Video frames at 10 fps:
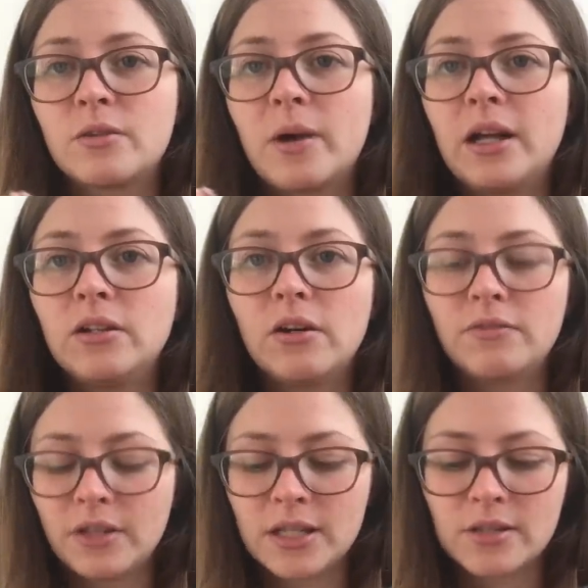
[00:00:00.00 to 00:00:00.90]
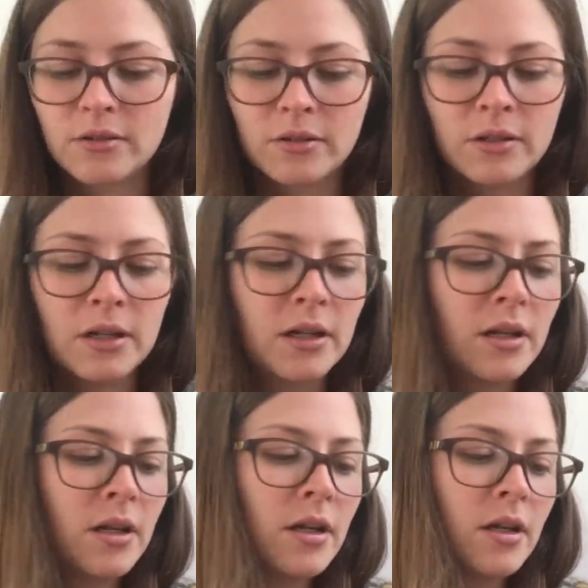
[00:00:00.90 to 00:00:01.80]
quite a lot of things on,
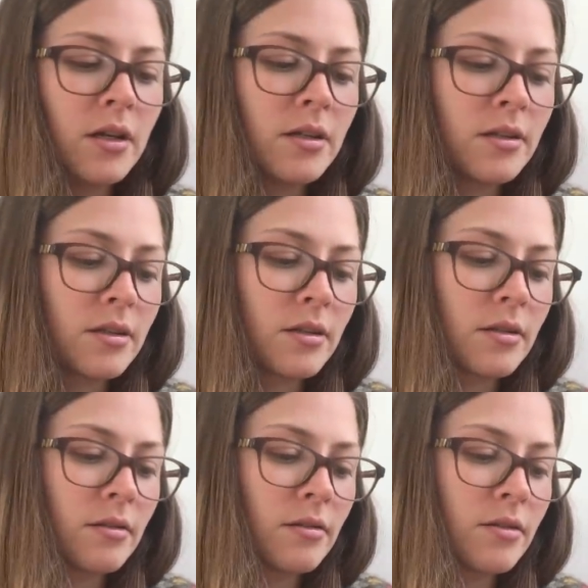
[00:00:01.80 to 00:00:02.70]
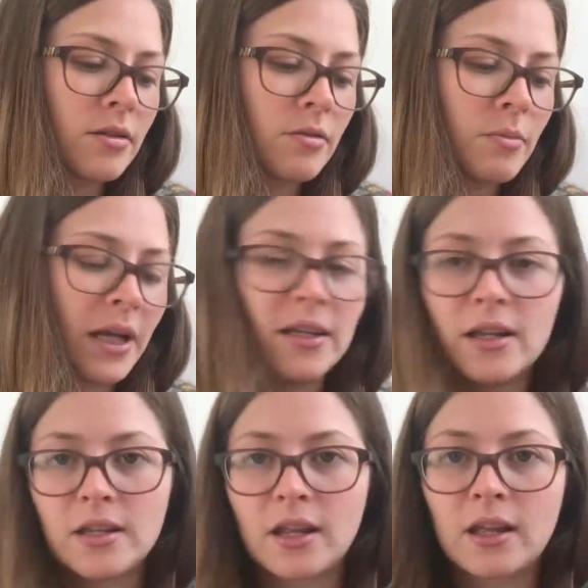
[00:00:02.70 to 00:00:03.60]
so my
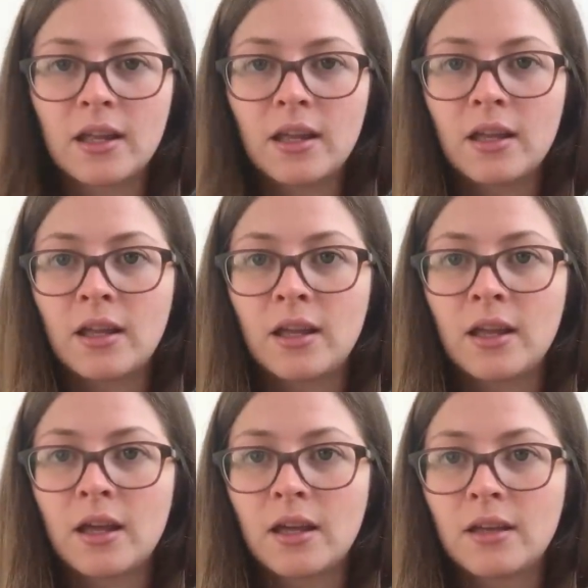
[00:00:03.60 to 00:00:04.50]
knitting,